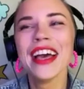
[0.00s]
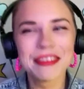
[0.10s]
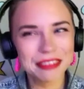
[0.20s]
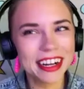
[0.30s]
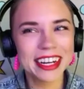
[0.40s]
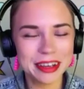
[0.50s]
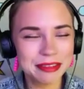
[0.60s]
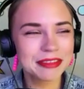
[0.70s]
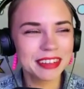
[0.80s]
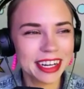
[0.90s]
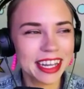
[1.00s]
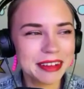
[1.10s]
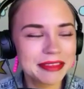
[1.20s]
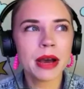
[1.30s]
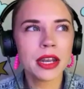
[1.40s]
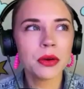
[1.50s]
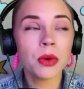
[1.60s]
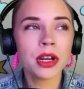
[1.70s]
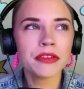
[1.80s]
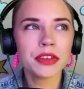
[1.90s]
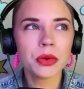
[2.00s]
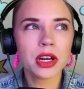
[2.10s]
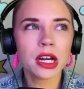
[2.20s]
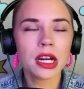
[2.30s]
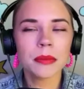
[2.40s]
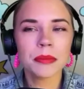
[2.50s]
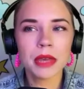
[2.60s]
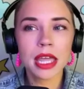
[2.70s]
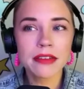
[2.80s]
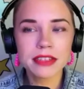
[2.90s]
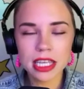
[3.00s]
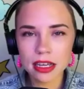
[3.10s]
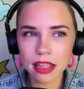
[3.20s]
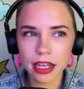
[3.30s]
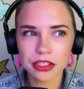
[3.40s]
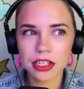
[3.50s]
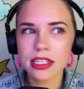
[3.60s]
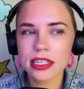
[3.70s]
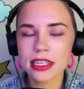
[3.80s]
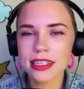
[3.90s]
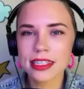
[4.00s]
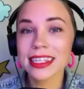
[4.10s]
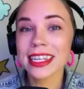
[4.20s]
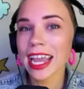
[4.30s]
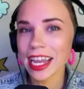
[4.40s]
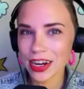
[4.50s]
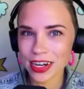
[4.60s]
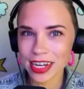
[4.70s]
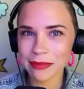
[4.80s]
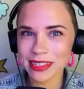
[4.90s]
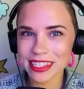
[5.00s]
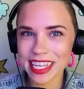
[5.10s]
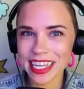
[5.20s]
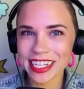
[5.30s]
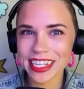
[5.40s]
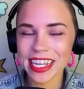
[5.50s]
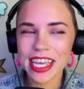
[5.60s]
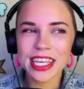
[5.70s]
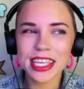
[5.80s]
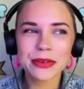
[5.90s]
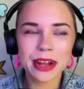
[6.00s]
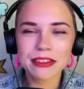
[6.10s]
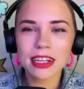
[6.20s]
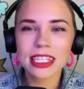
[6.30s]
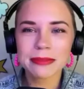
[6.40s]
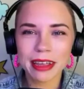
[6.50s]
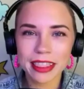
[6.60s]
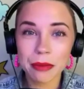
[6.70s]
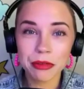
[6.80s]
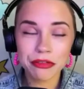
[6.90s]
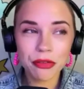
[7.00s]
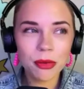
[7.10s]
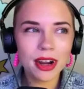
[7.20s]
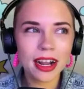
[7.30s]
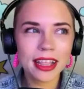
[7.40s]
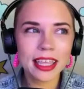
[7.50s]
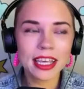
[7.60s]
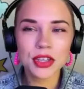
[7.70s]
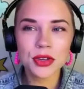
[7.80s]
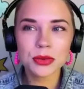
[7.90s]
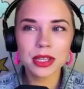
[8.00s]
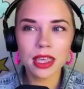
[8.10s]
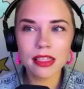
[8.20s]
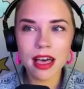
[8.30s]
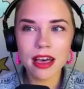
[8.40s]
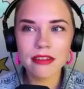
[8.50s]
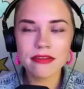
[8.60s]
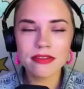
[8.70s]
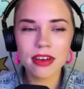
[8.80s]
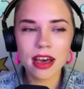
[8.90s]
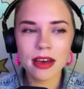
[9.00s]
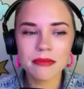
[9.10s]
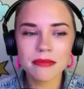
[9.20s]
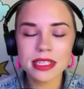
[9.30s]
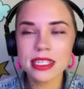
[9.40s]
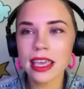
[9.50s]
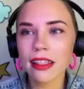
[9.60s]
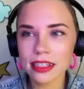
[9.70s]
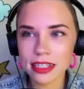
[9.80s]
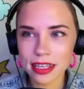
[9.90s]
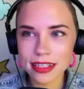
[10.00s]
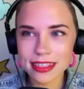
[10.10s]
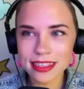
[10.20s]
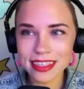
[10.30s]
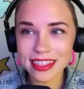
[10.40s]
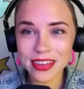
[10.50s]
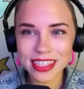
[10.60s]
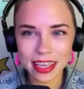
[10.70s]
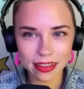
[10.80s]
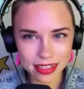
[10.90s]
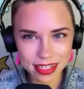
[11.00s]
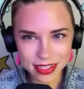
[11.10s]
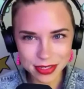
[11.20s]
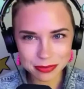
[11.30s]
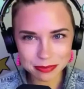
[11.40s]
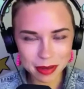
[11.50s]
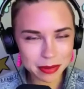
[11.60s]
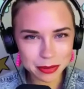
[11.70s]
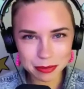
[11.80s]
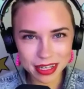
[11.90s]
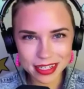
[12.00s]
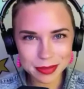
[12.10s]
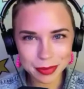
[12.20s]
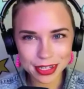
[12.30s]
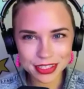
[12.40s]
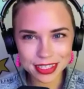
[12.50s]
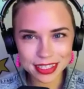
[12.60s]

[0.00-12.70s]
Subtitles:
Fair enough. Fair enough. I know one of your NFT collections is the Night Creeps, and you and I've talked about that before, that you really love skeletons. So skeletons maybe would be an inspiration.